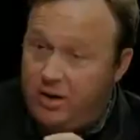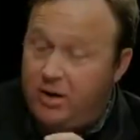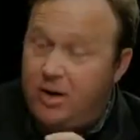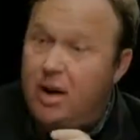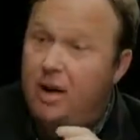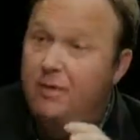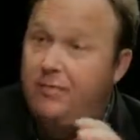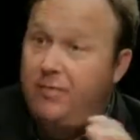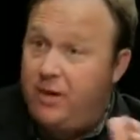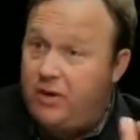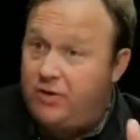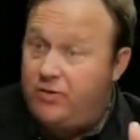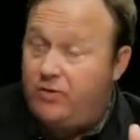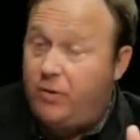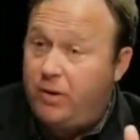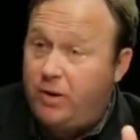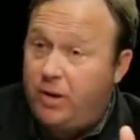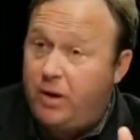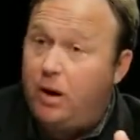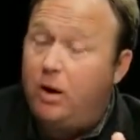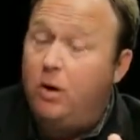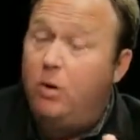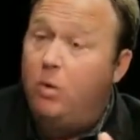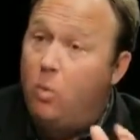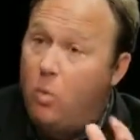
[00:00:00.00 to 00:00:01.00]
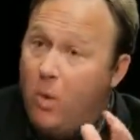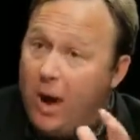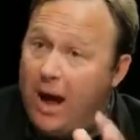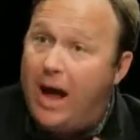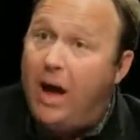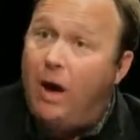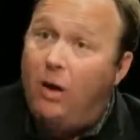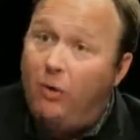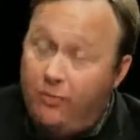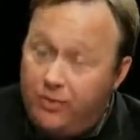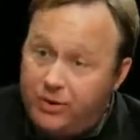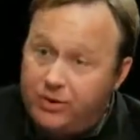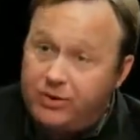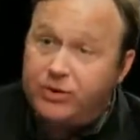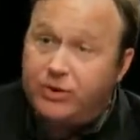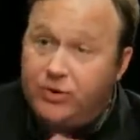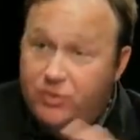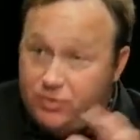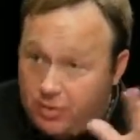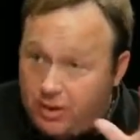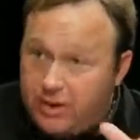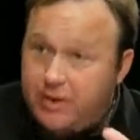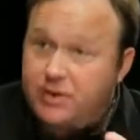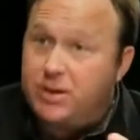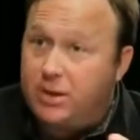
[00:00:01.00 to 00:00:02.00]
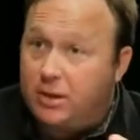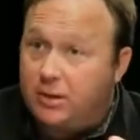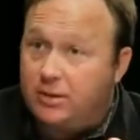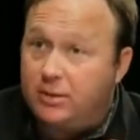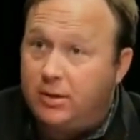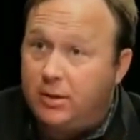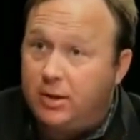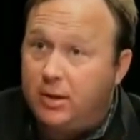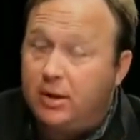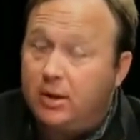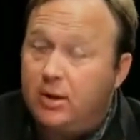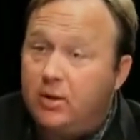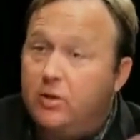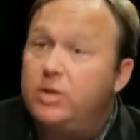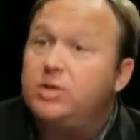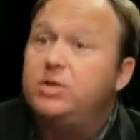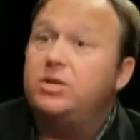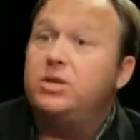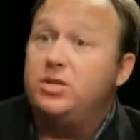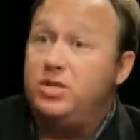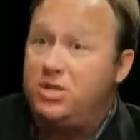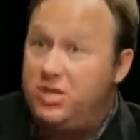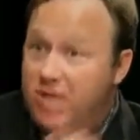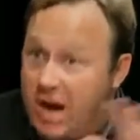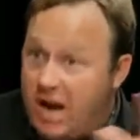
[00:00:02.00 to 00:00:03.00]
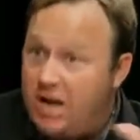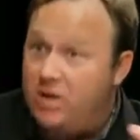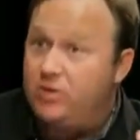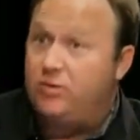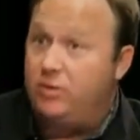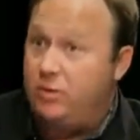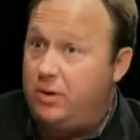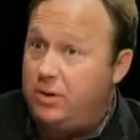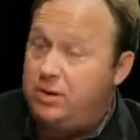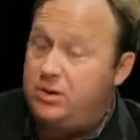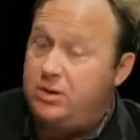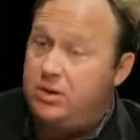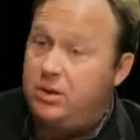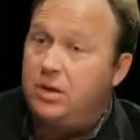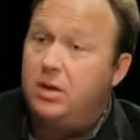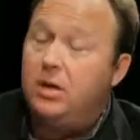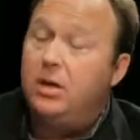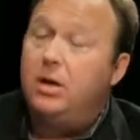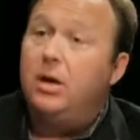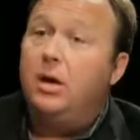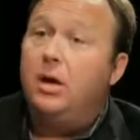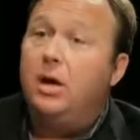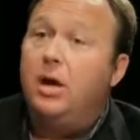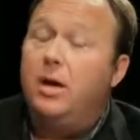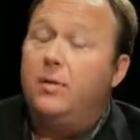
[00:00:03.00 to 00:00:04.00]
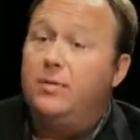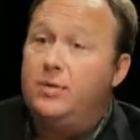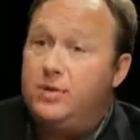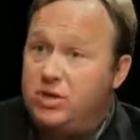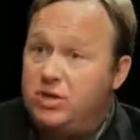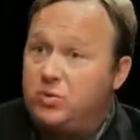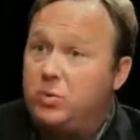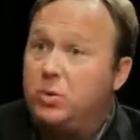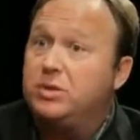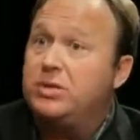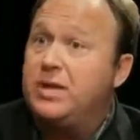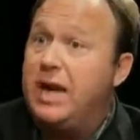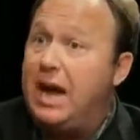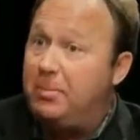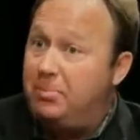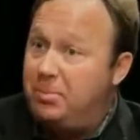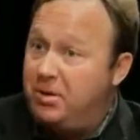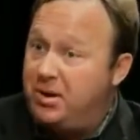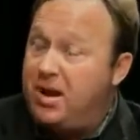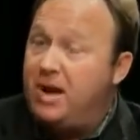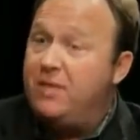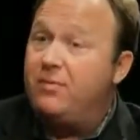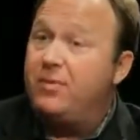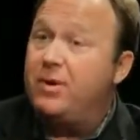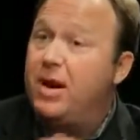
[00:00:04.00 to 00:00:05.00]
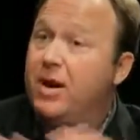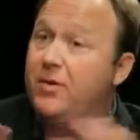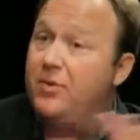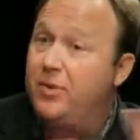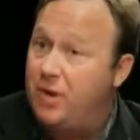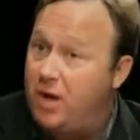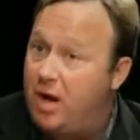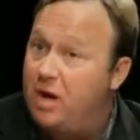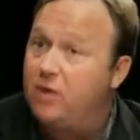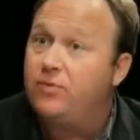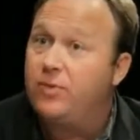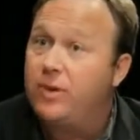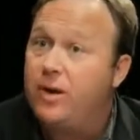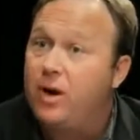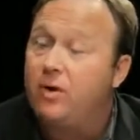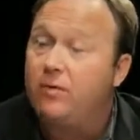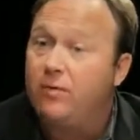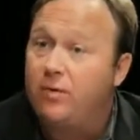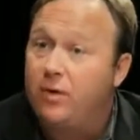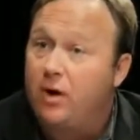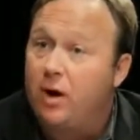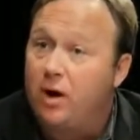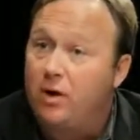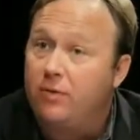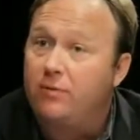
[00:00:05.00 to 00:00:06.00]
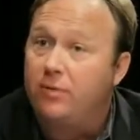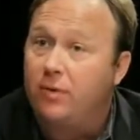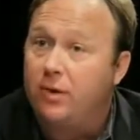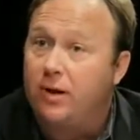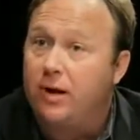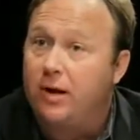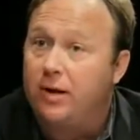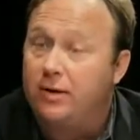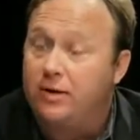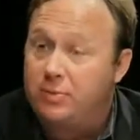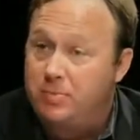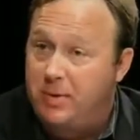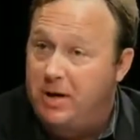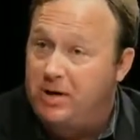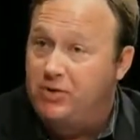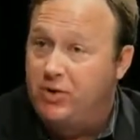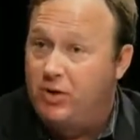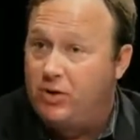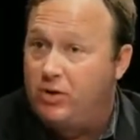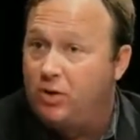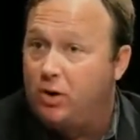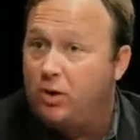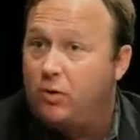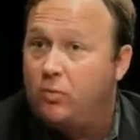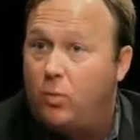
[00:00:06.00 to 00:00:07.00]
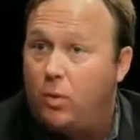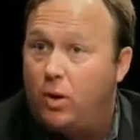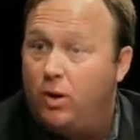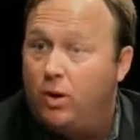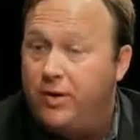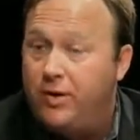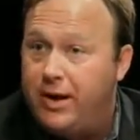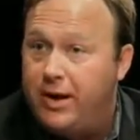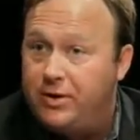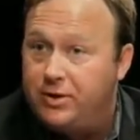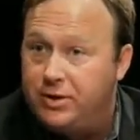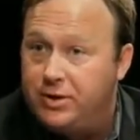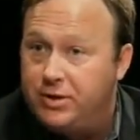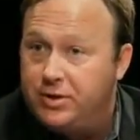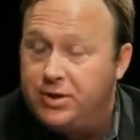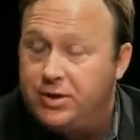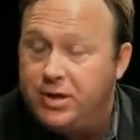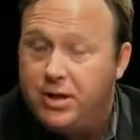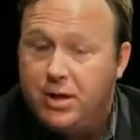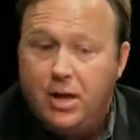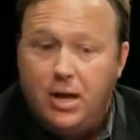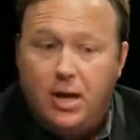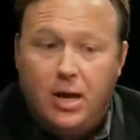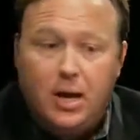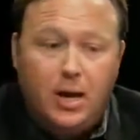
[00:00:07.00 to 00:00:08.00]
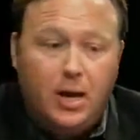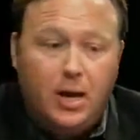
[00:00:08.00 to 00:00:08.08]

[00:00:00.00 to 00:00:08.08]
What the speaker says: studied enough history to know, wow, this is treason. This is dangerous. This is what's happened in every other country over and over again, especially third world nations.